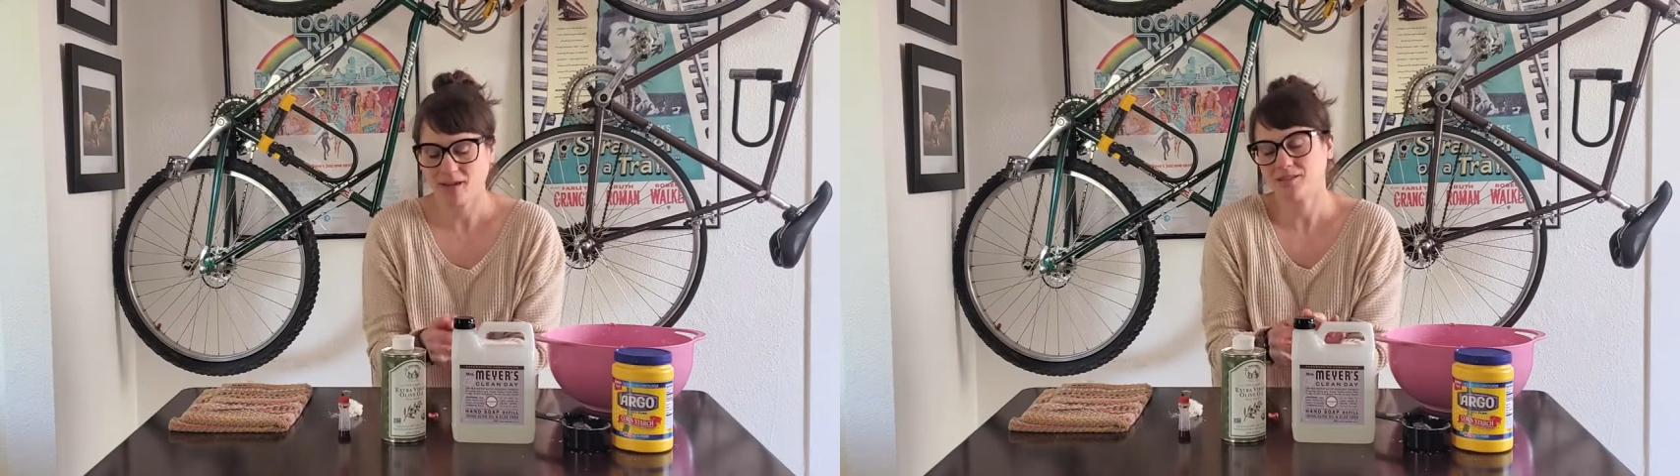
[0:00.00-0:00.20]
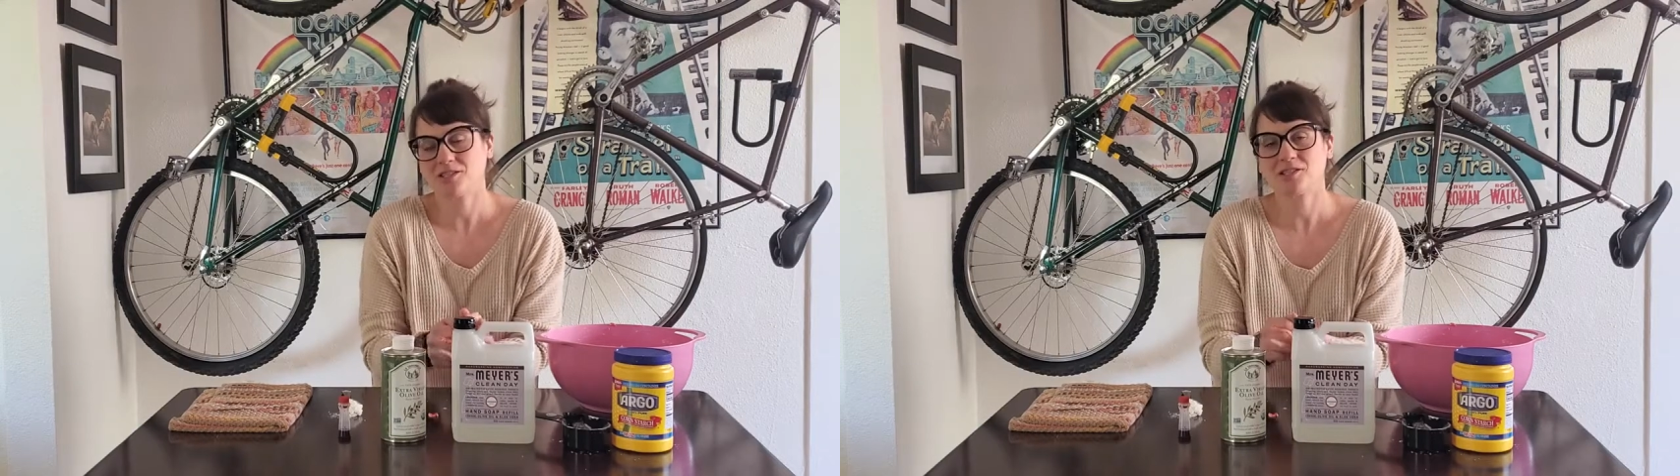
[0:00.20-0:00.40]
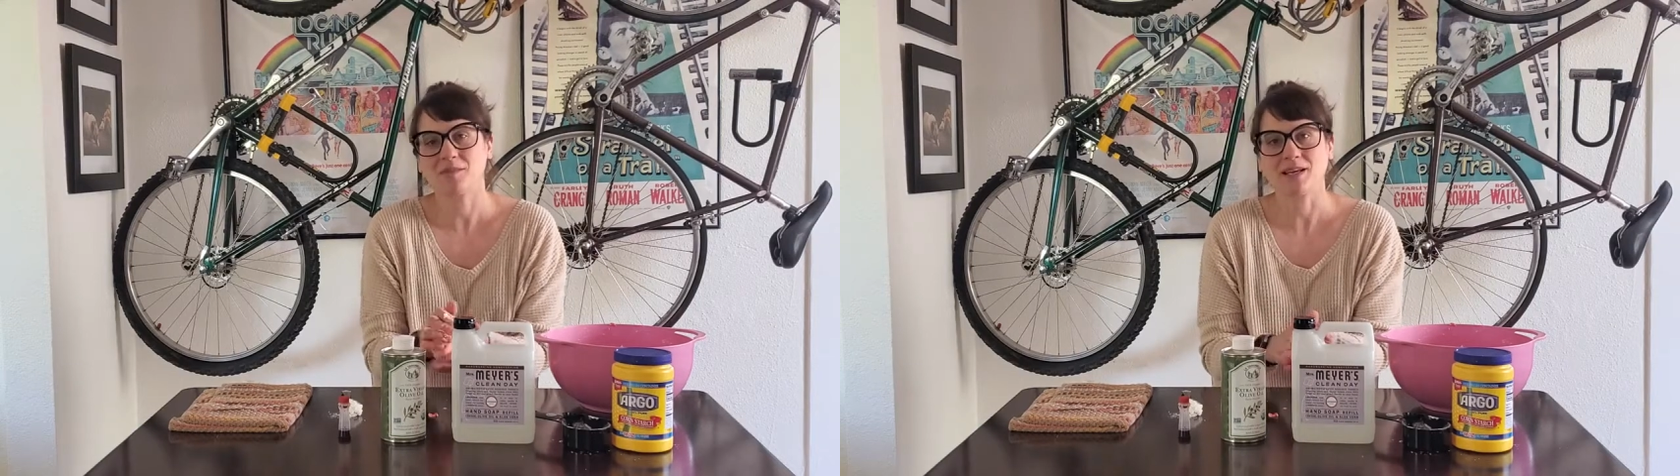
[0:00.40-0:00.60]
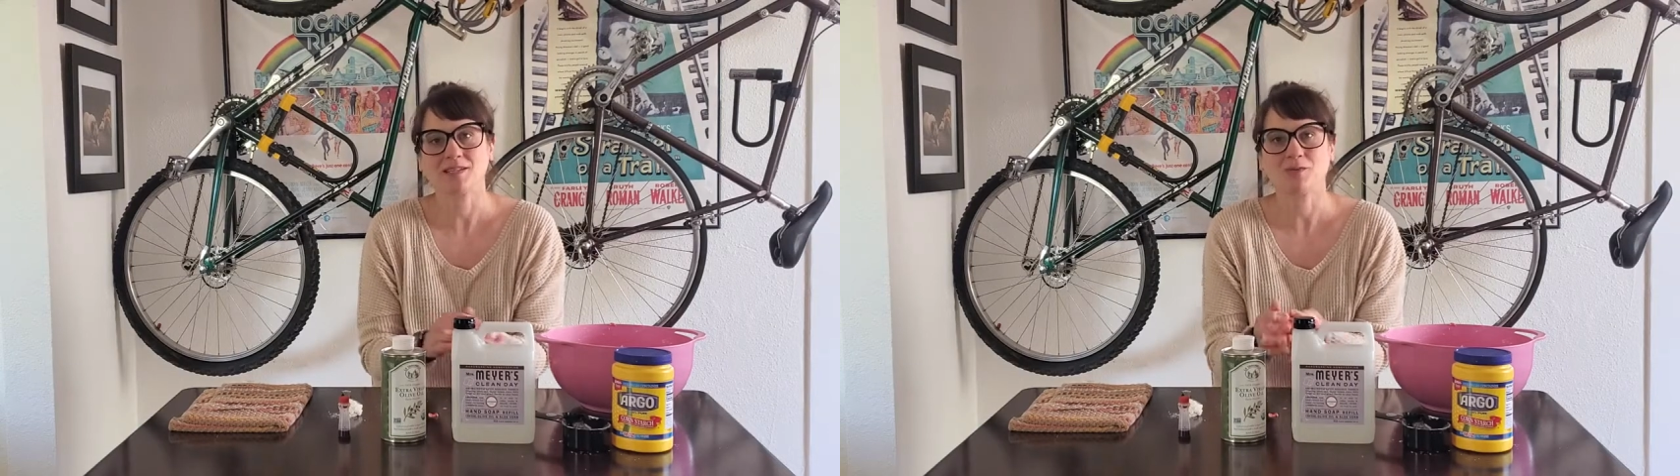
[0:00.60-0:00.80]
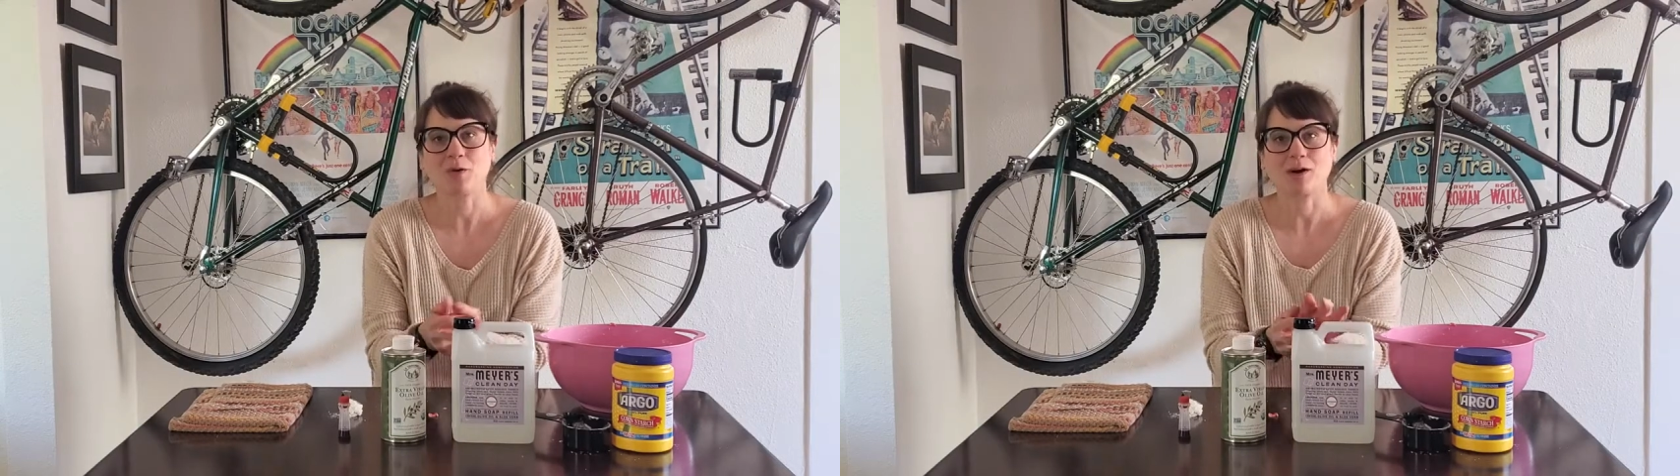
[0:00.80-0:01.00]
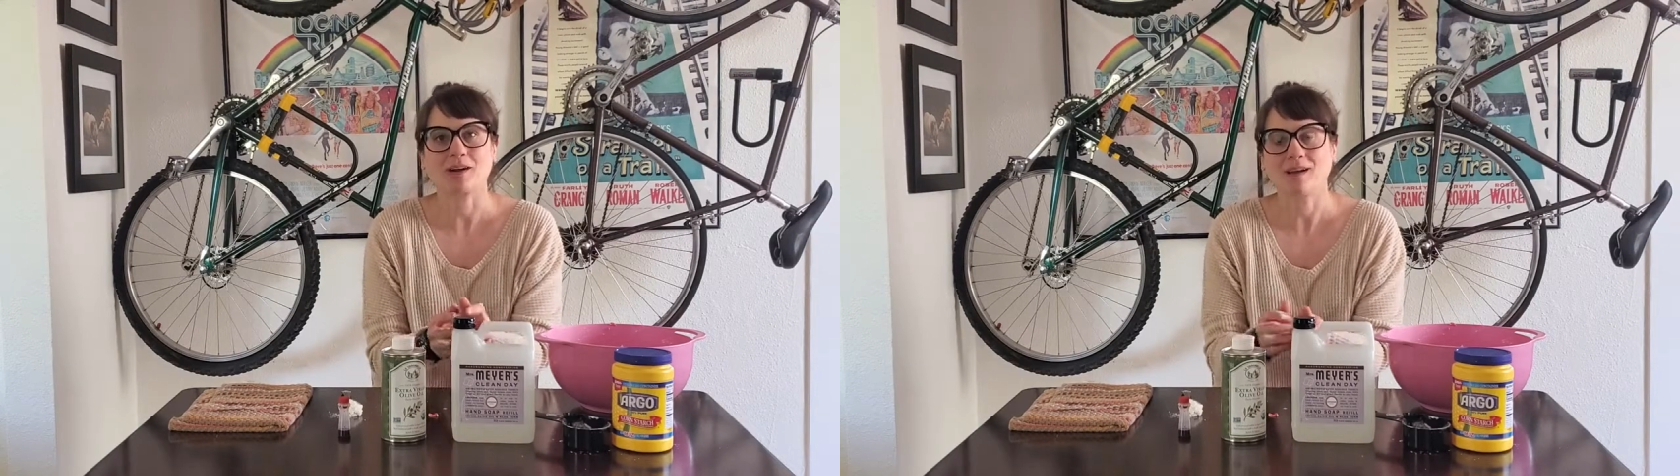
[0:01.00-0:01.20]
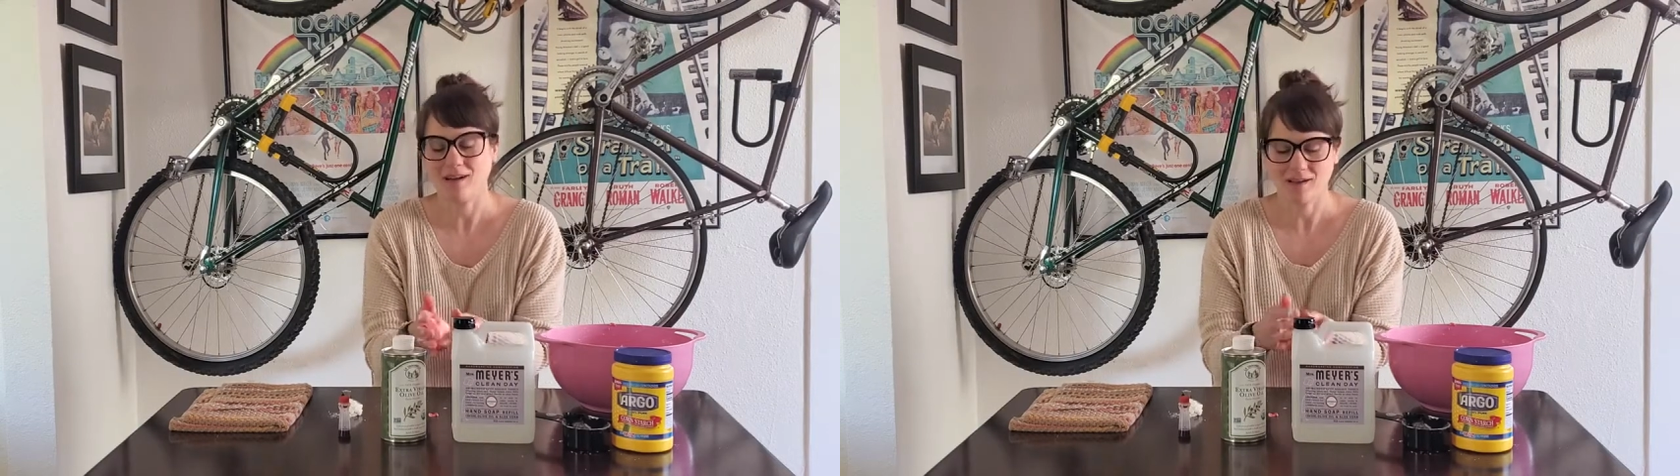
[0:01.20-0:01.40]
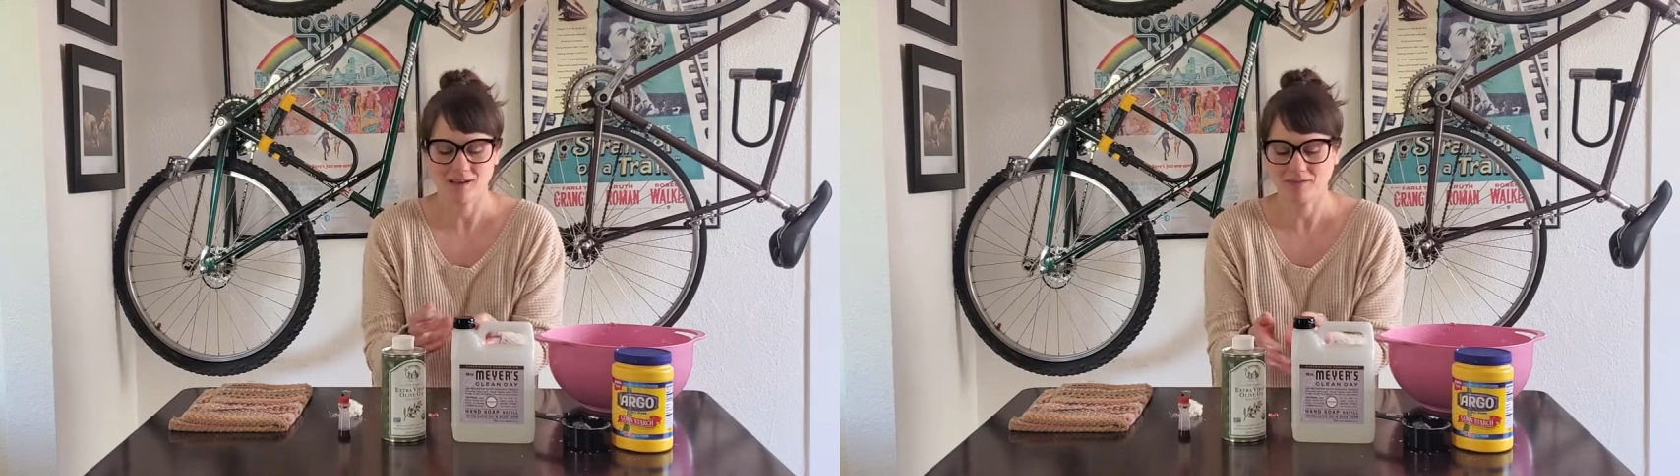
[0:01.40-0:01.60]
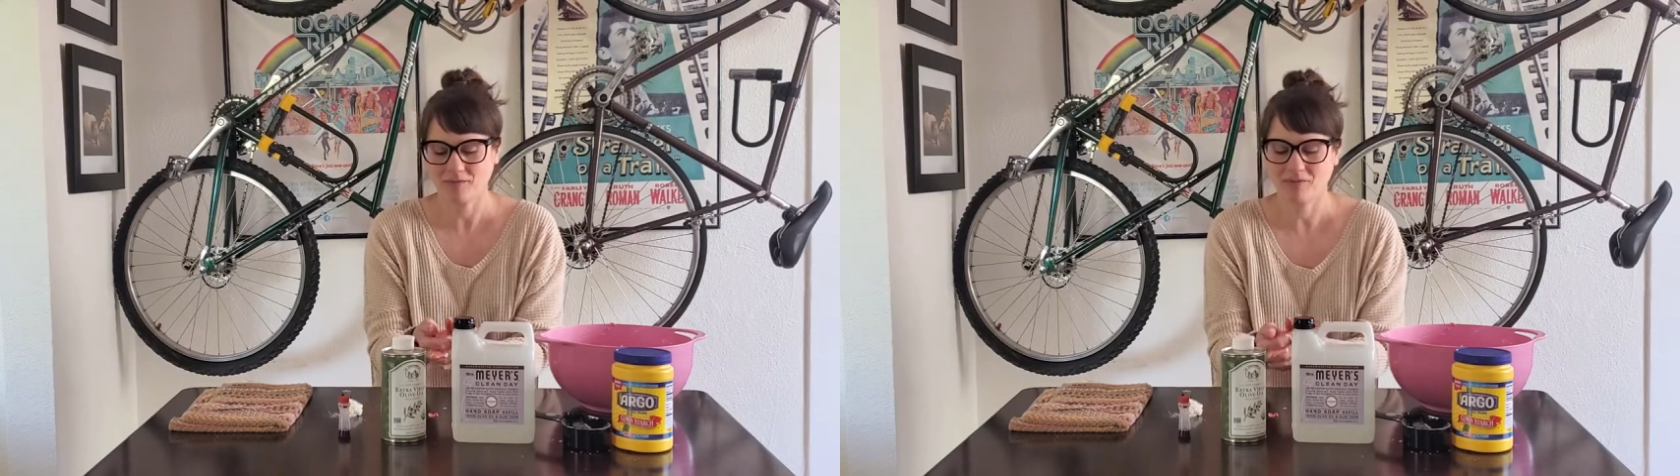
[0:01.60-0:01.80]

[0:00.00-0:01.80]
Just makes for a